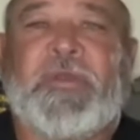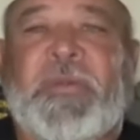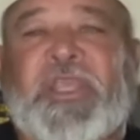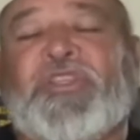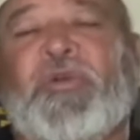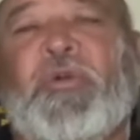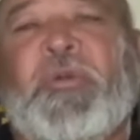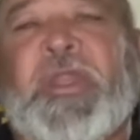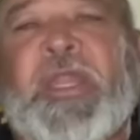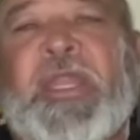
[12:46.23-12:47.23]
we'll make sure we
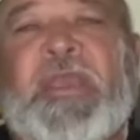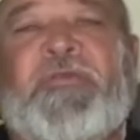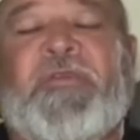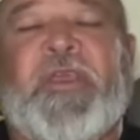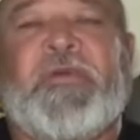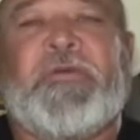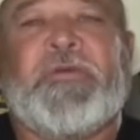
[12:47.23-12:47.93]
win the league for you.